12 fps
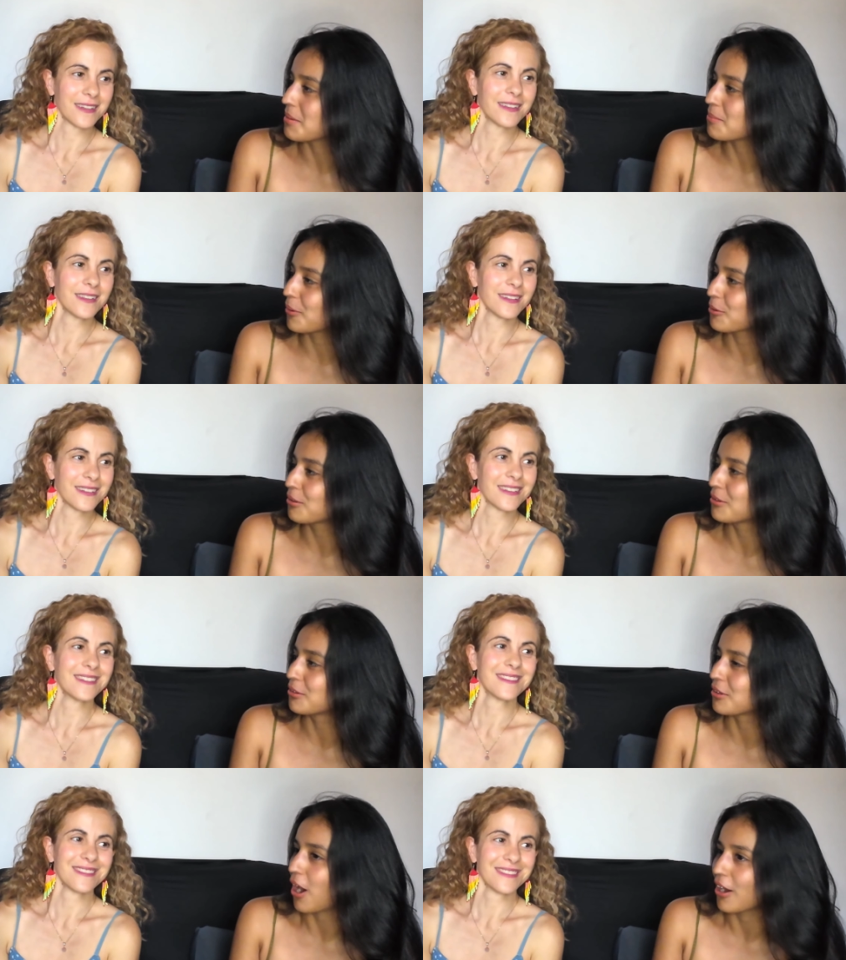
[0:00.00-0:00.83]
Speaker 1: people
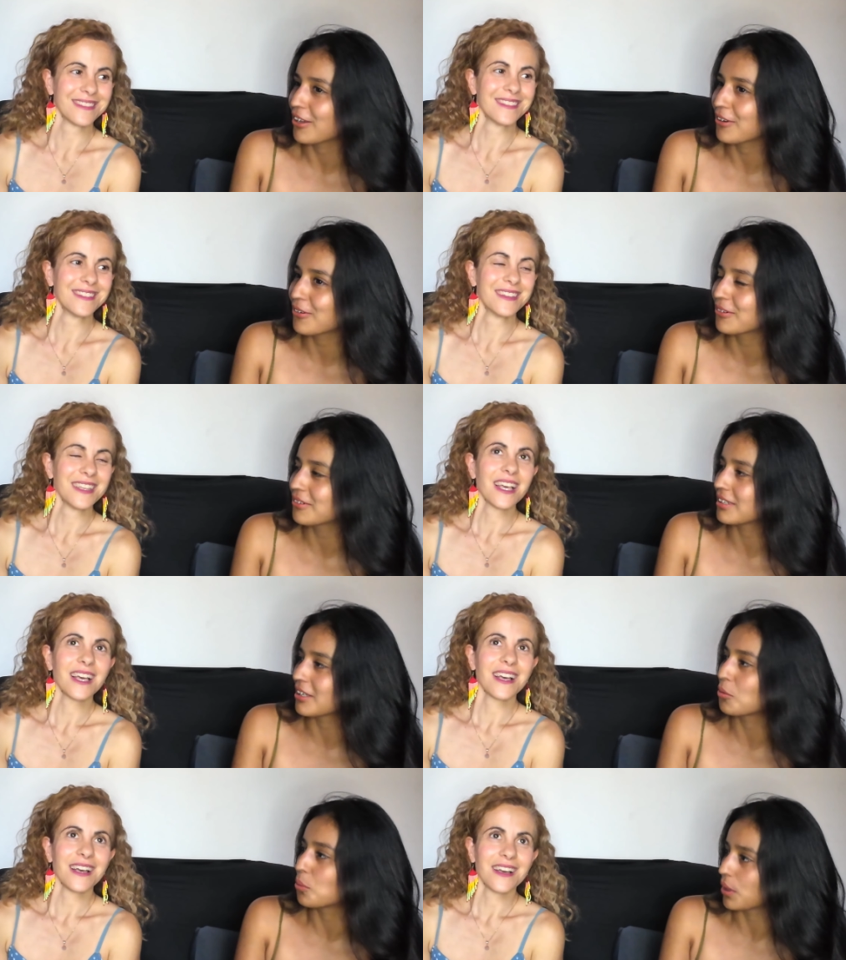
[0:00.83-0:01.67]
saw you
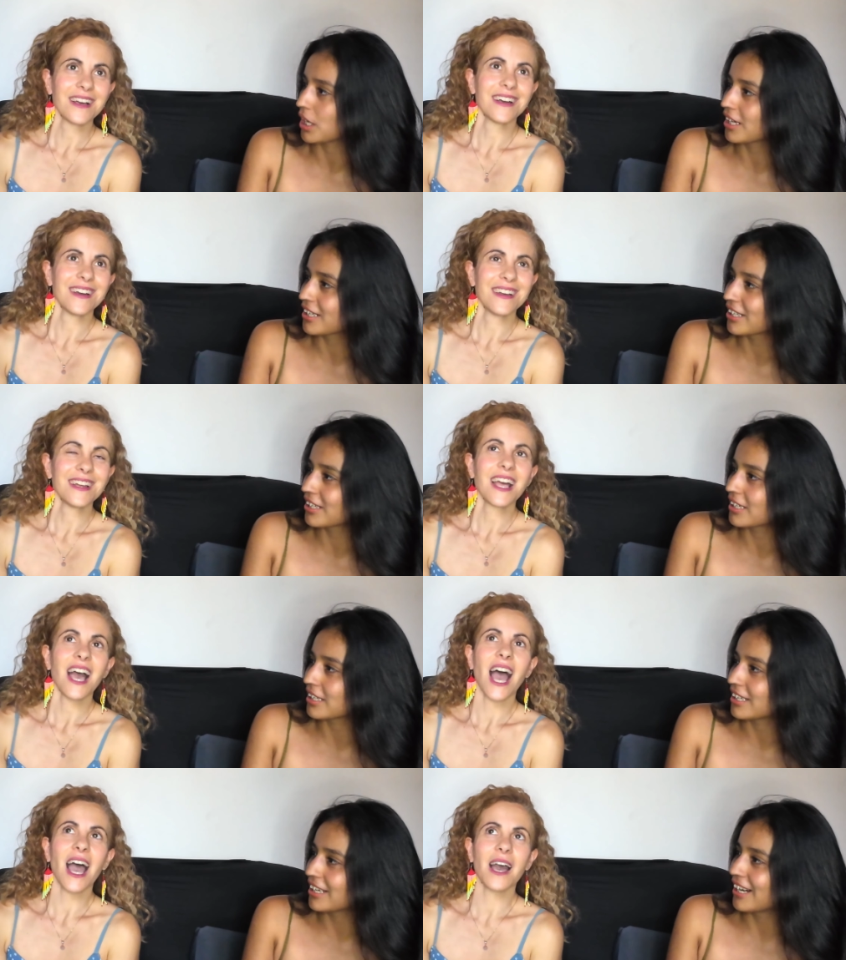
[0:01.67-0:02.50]
like
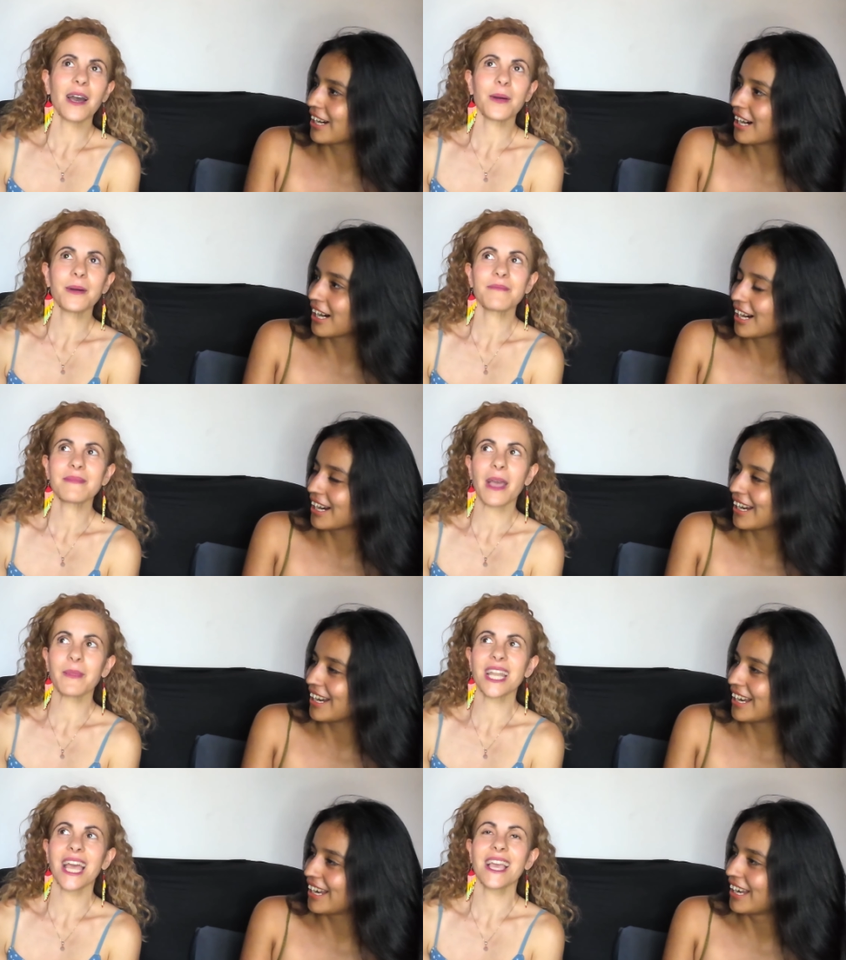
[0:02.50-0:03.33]
weird. Uh,
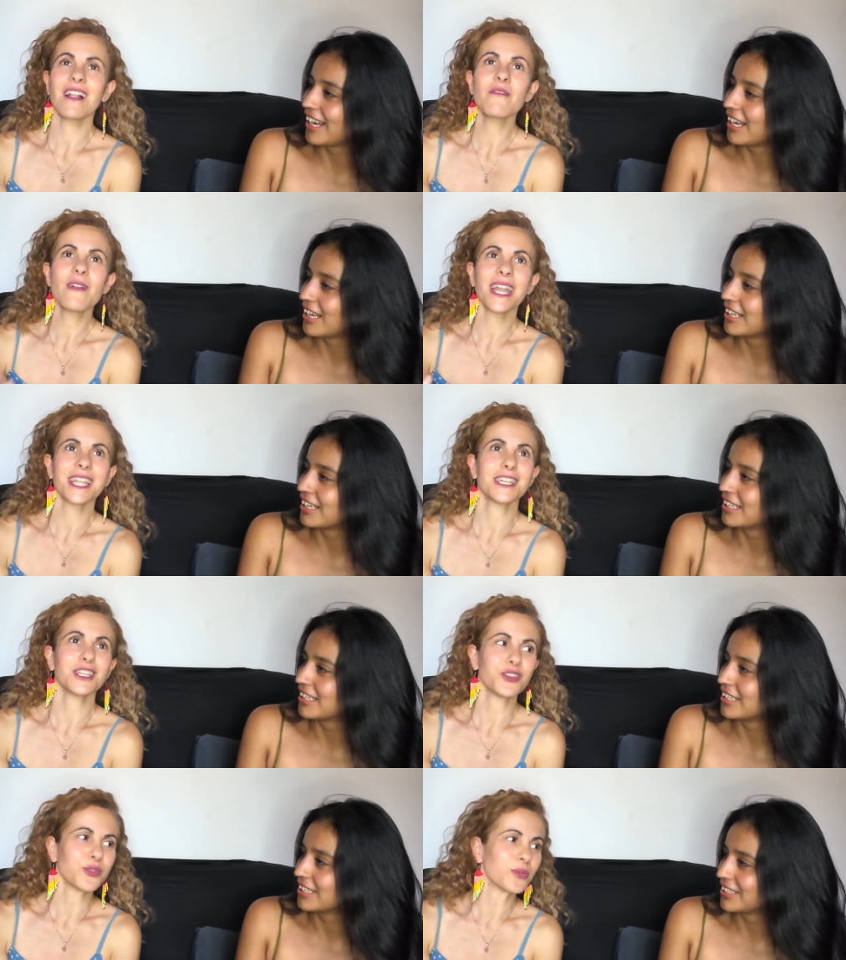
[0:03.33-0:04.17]
Speaker 2: I mean, I already
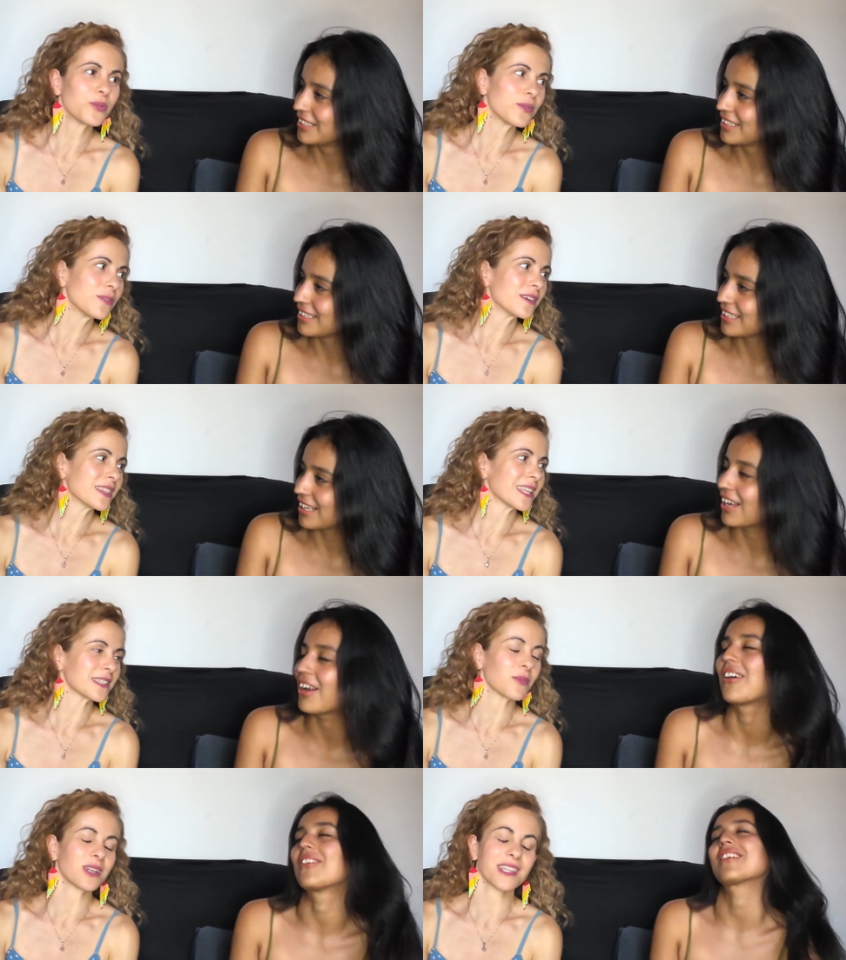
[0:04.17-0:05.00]
knew
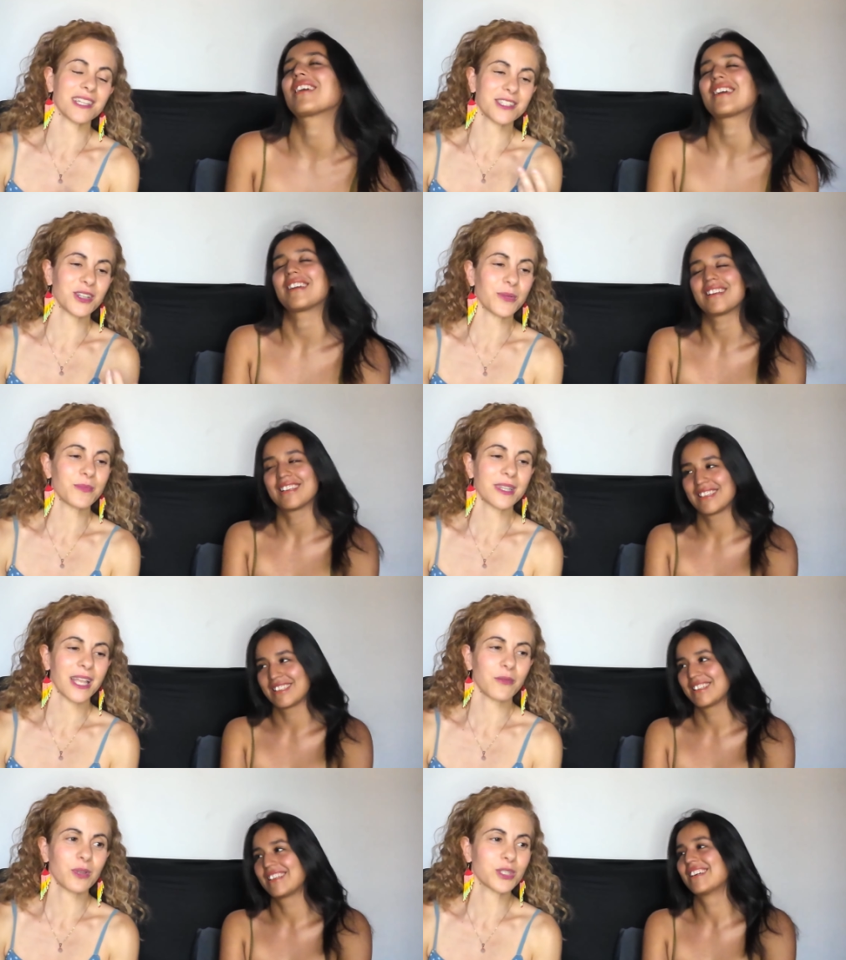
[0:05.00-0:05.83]
this oh, was okay. a term
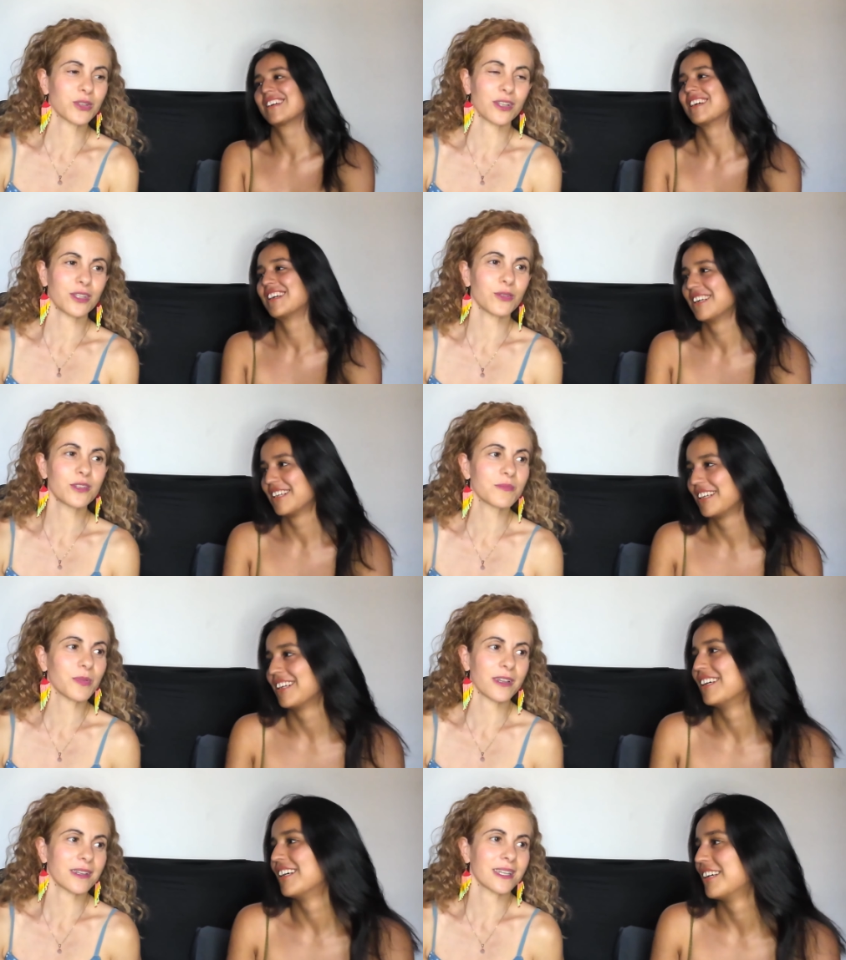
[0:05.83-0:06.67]
that we shouldn't
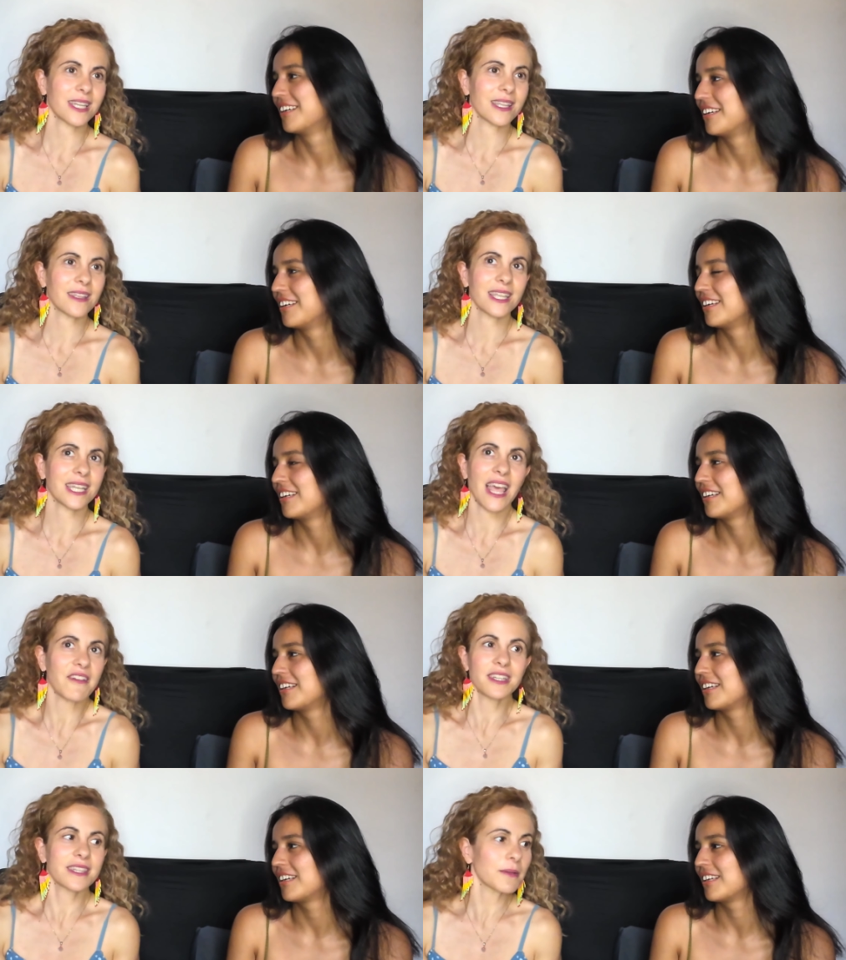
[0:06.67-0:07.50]
use, but
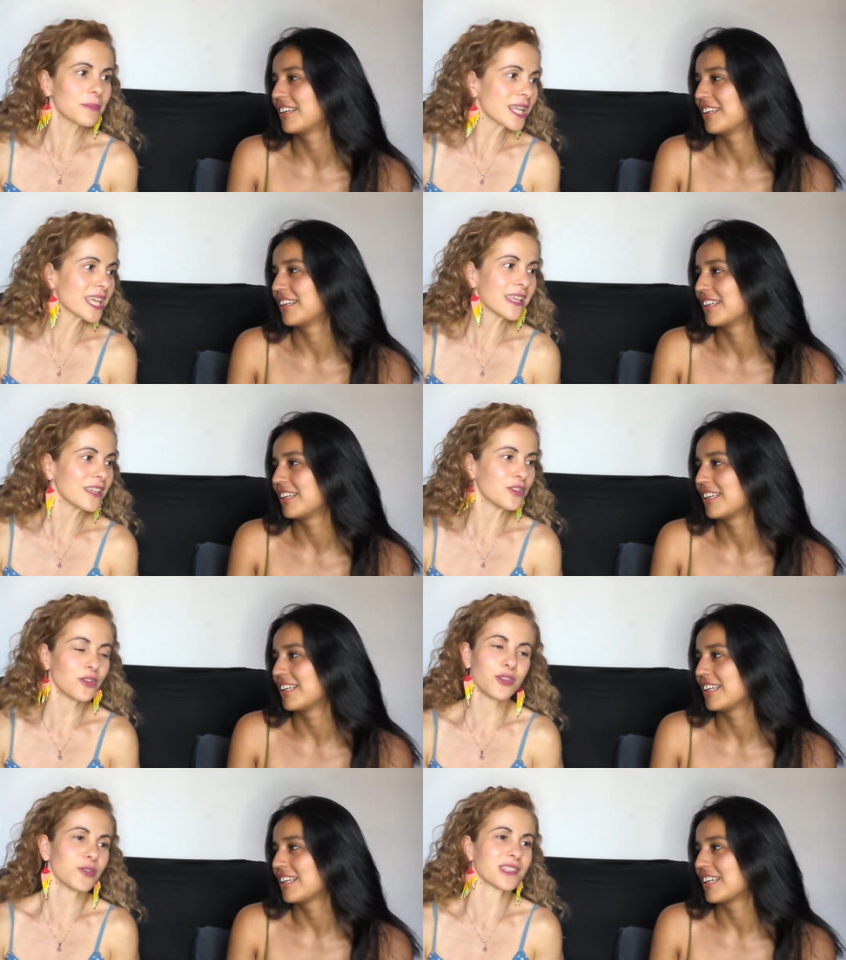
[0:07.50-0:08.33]
inevitably
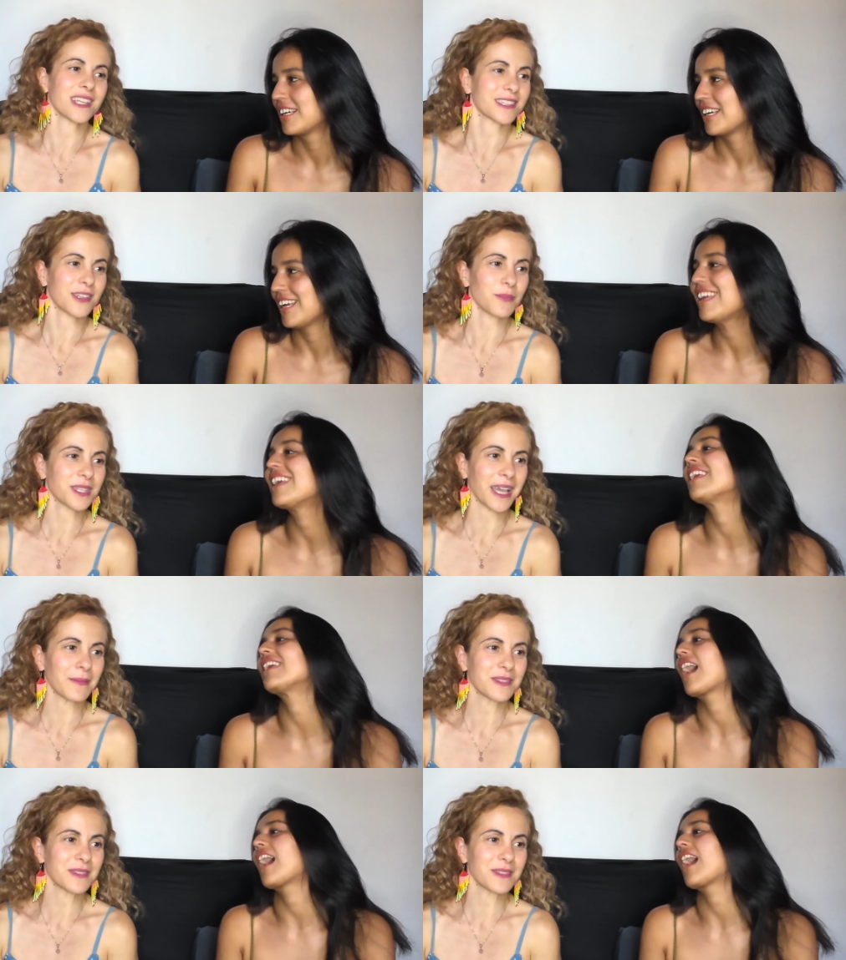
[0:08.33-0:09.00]
you use it sometimes.